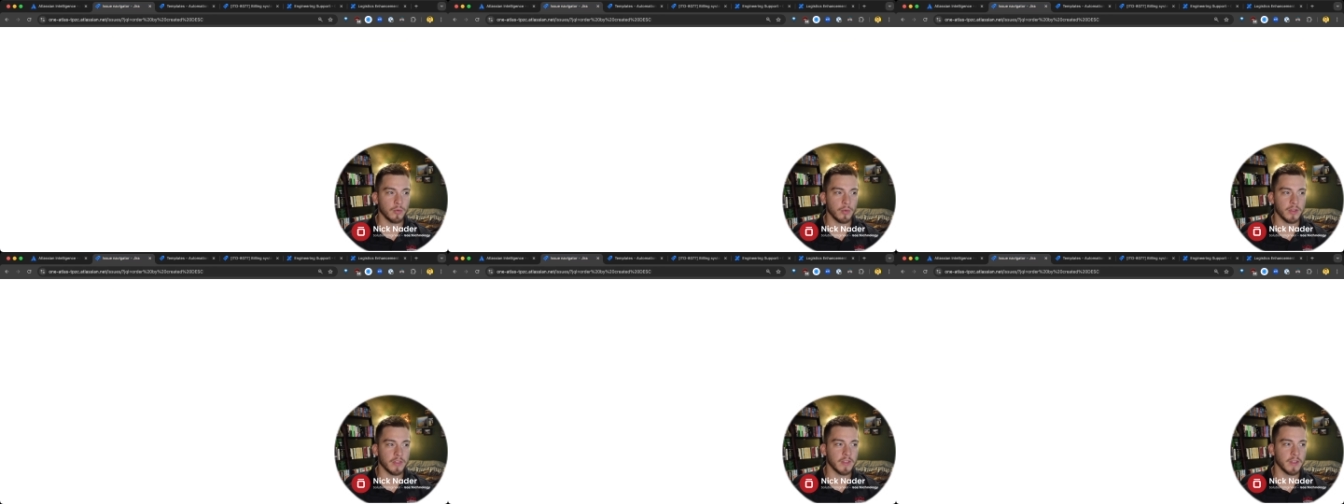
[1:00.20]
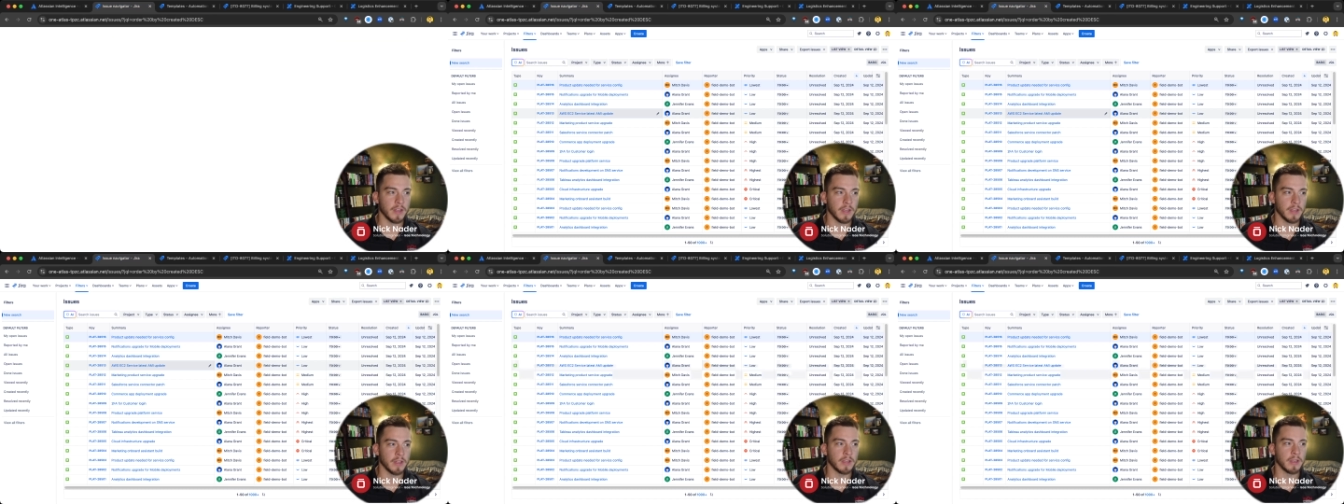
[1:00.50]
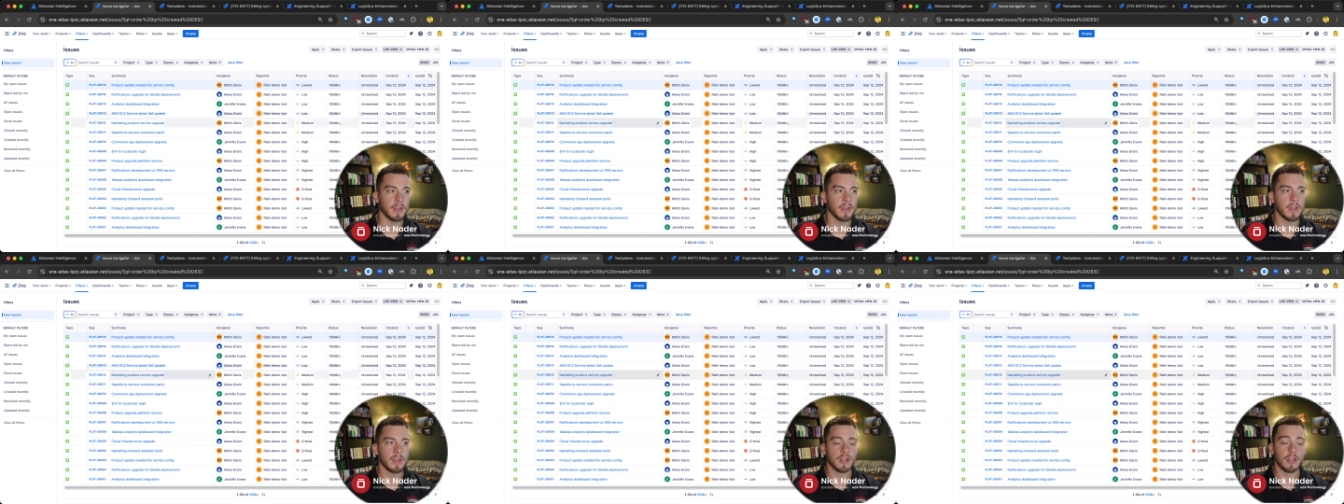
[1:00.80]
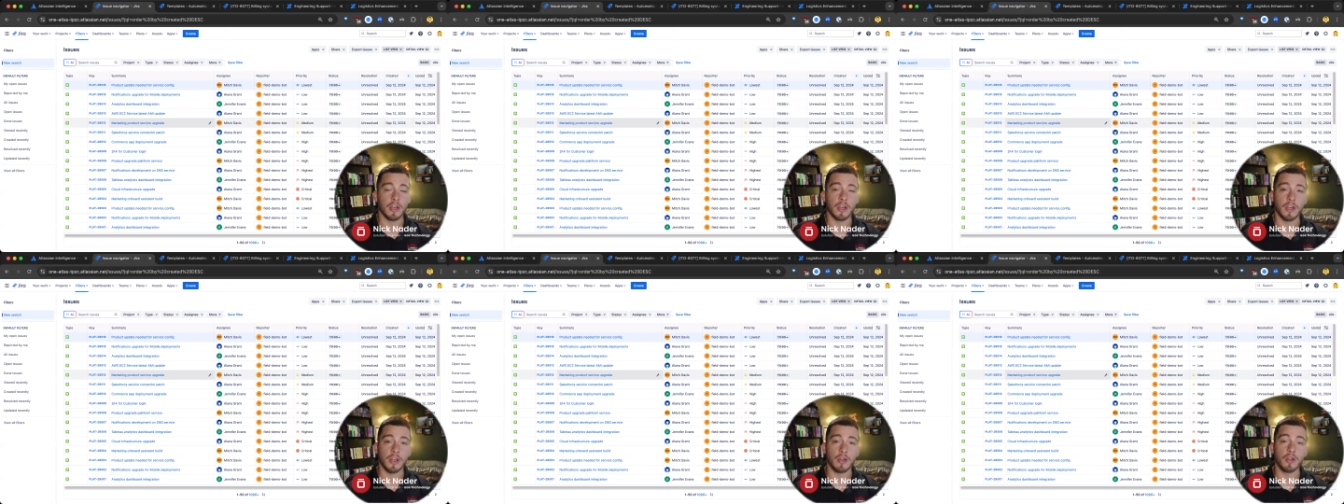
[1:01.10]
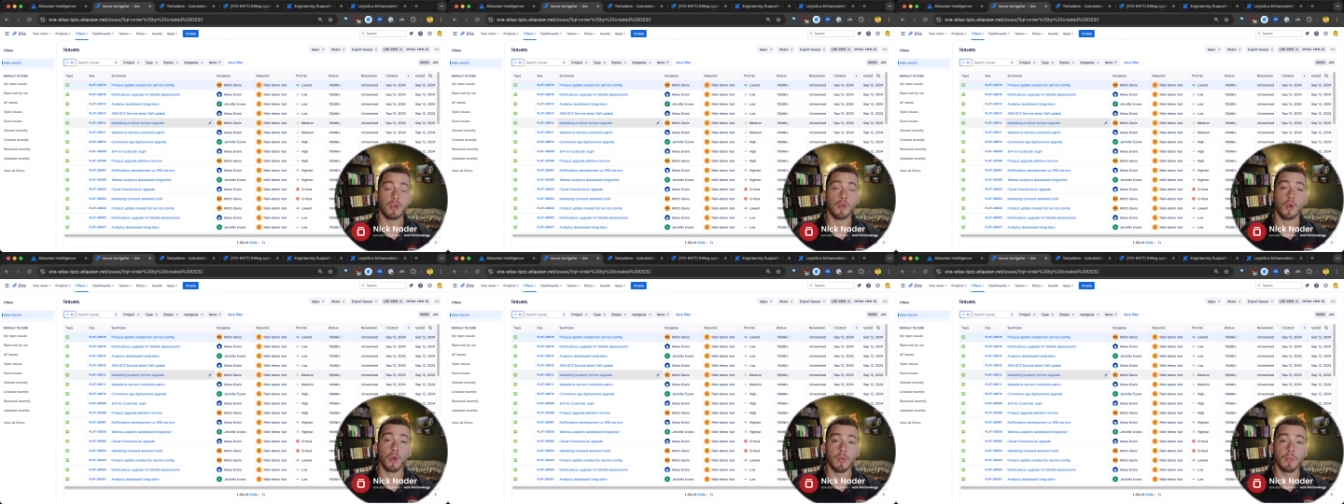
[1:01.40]
within uh,
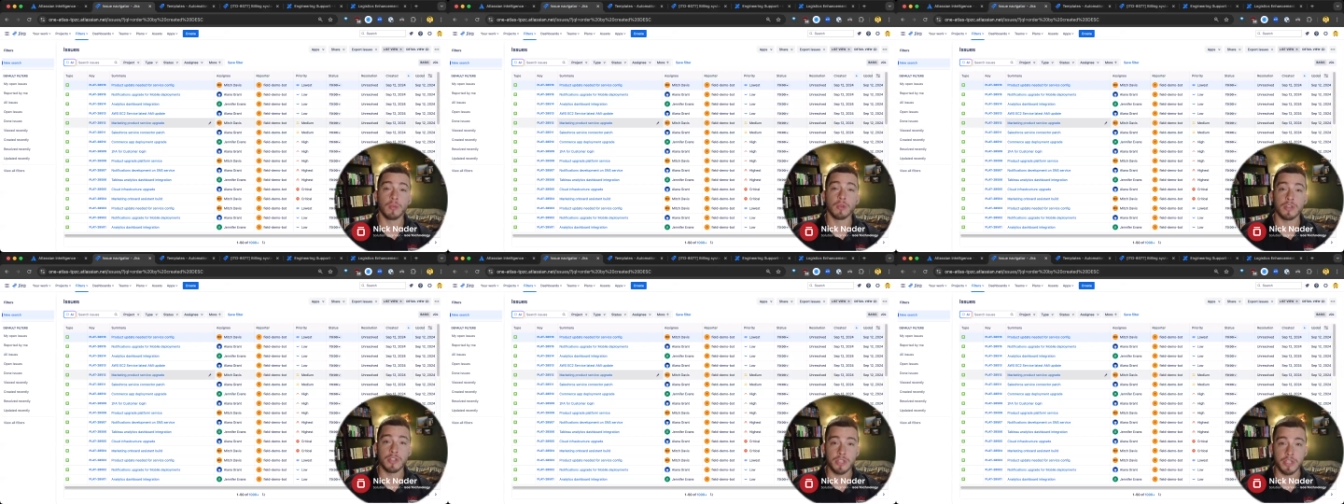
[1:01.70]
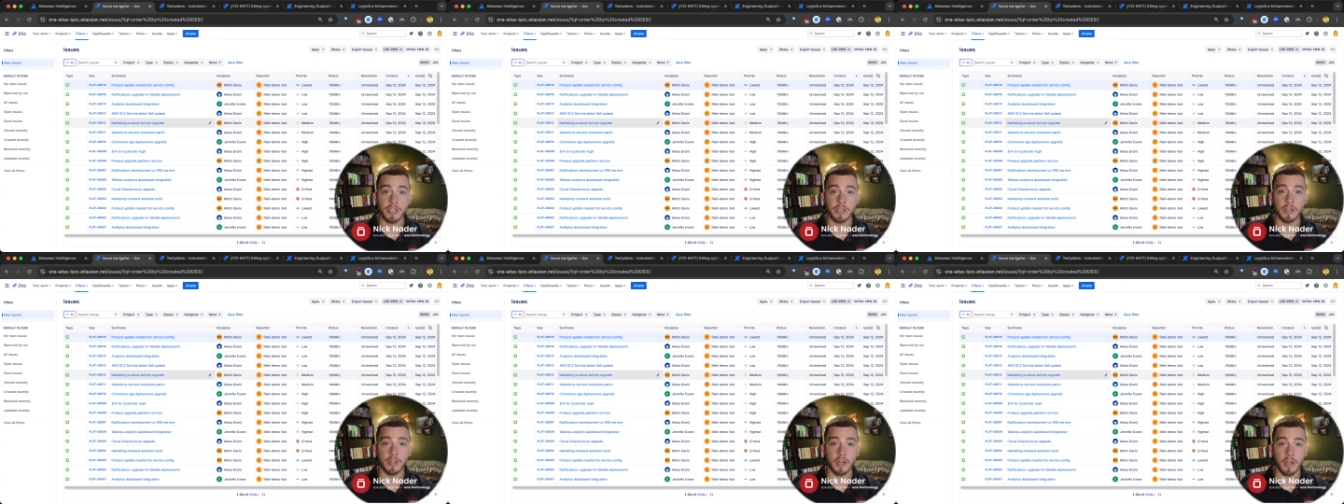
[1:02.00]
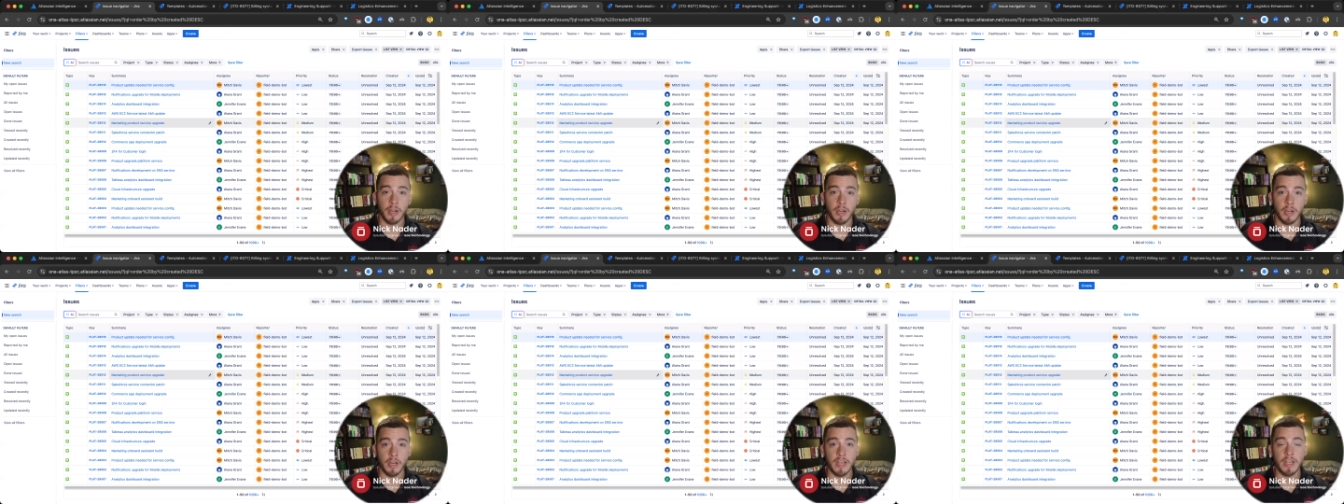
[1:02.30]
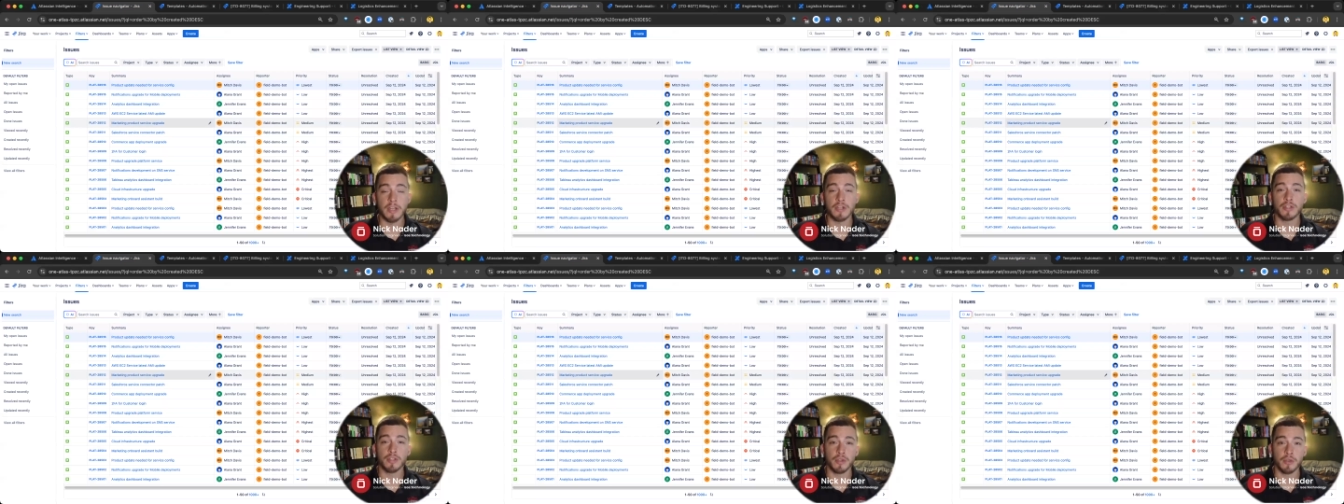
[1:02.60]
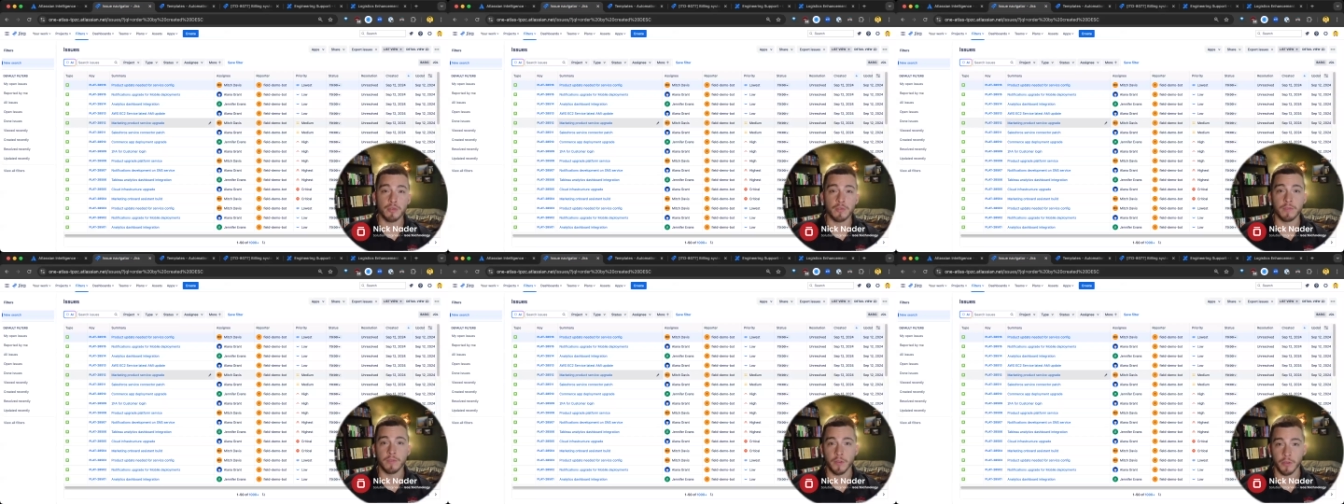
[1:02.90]
normal JIRA
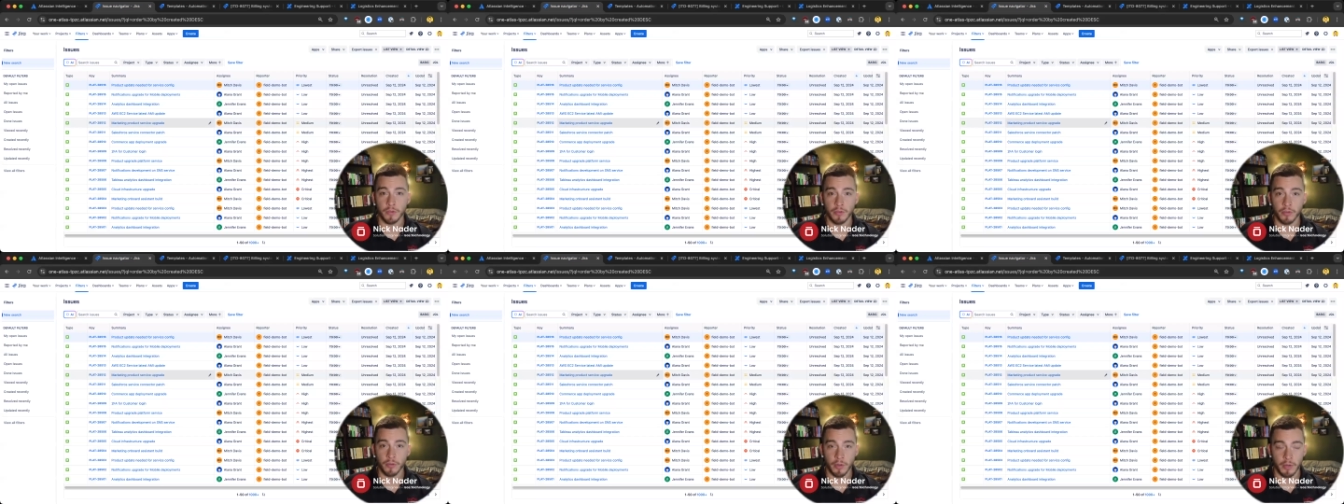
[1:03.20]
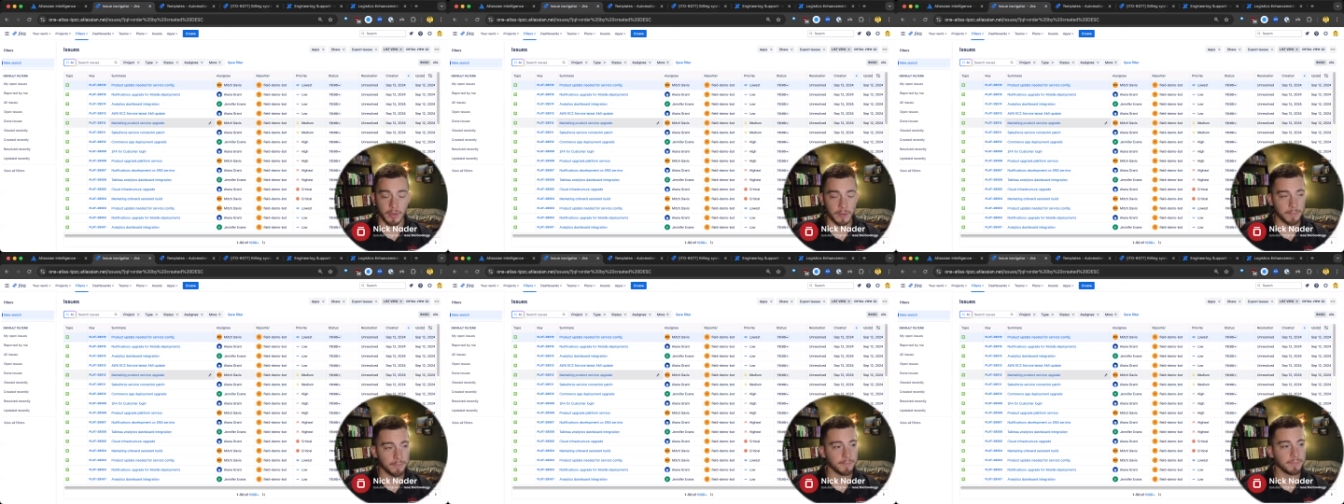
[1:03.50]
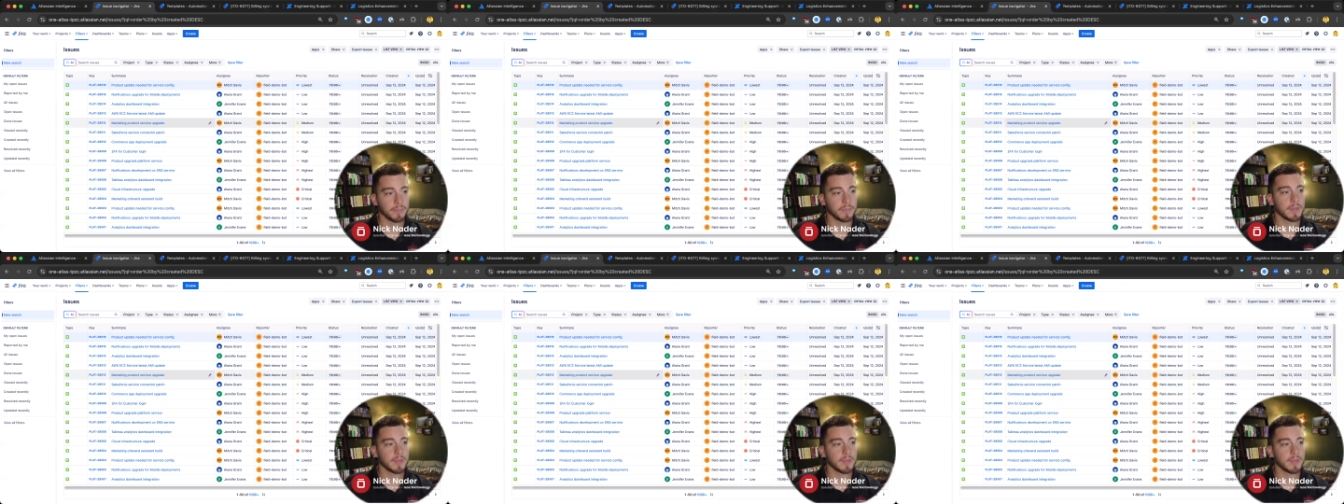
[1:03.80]
issue filtering.